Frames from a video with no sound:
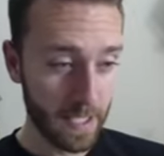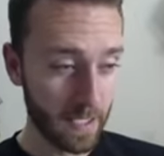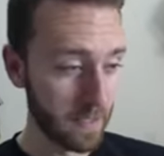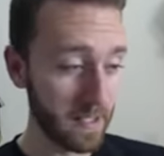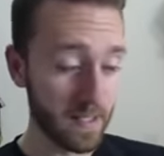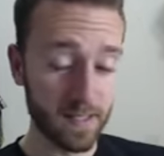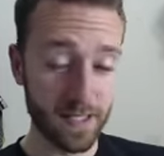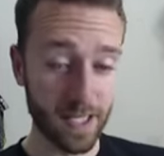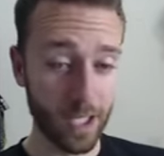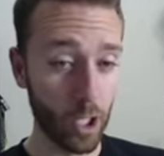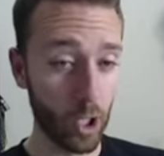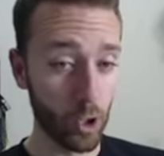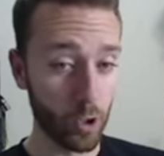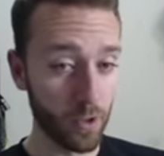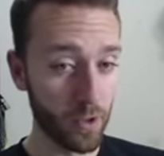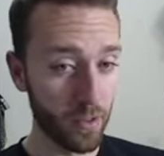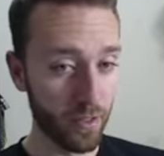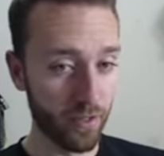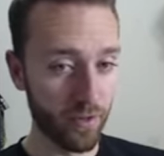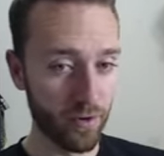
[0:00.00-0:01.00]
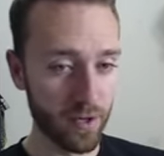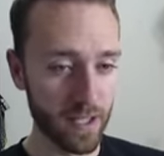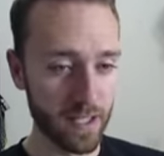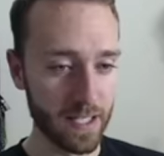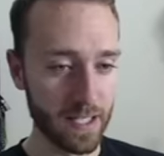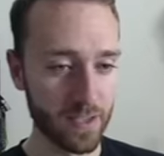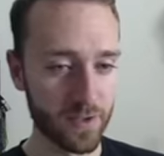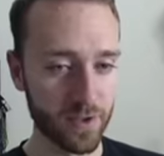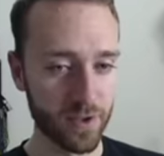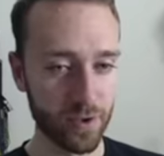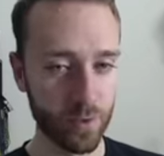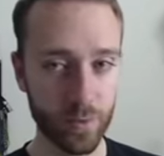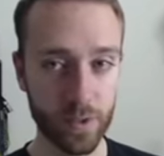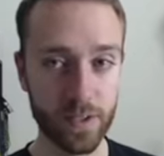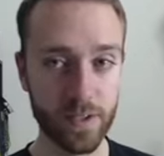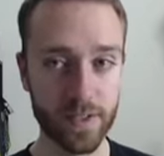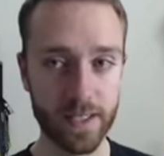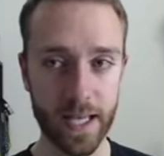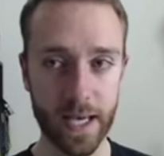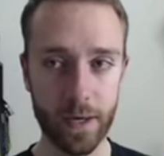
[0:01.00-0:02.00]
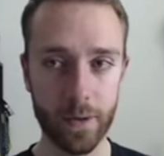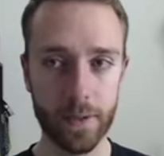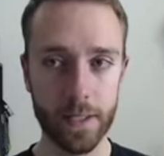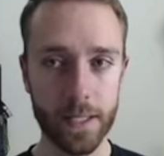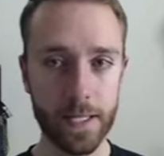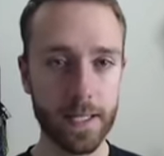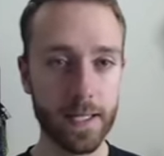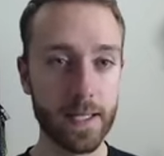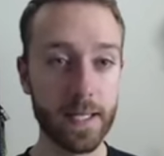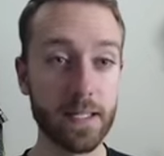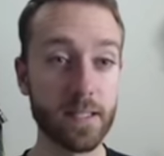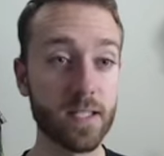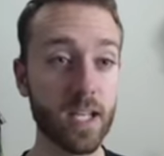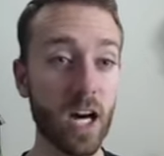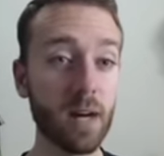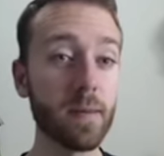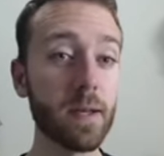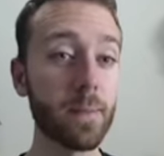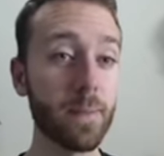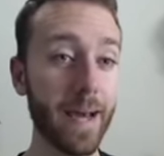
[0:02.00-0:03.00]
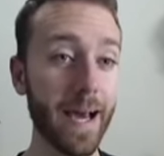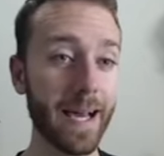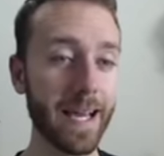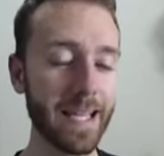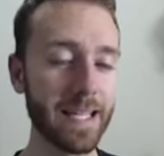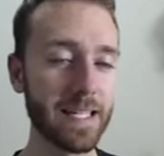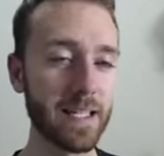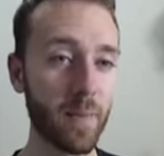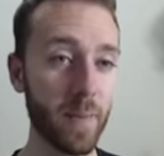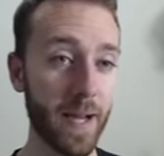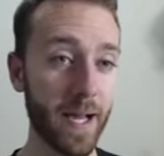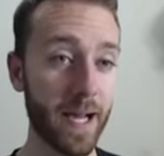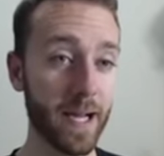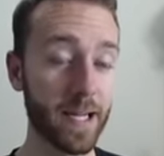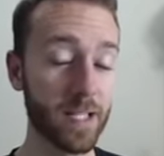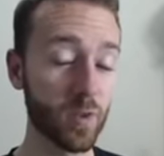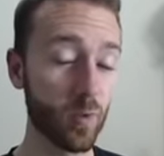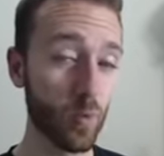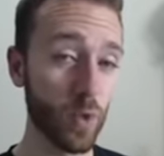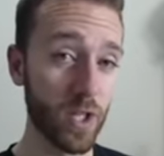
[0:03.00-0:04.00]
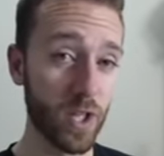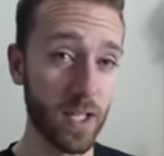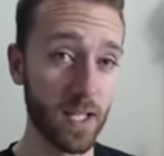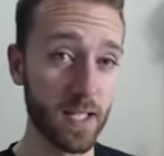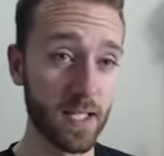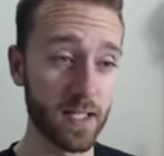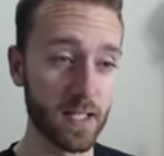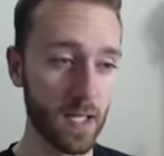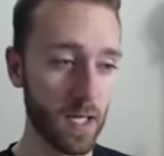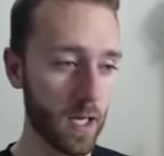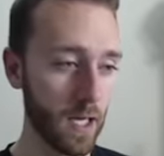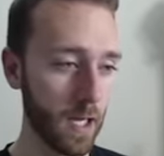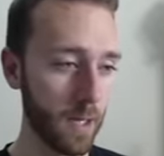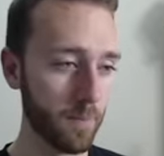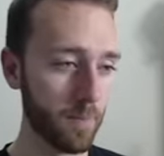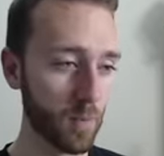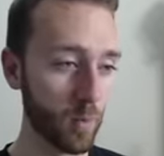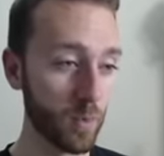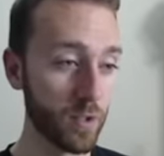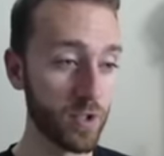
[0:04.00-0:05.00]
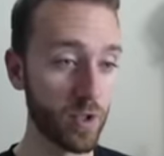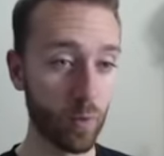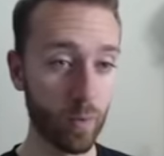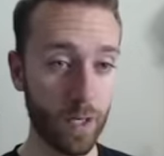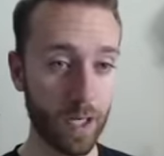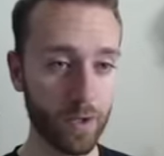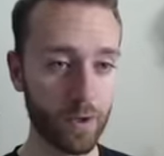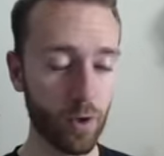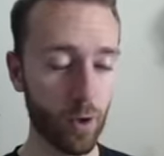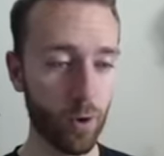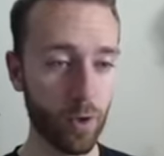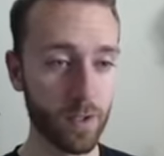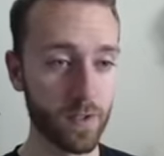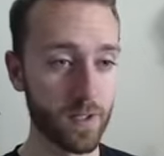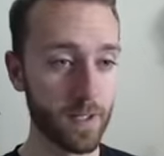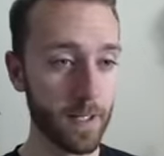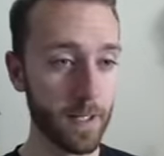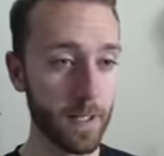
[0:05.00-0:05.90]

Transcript: I think he's like 130,000 coins now. He's coming back into packs with his um, winter wild cards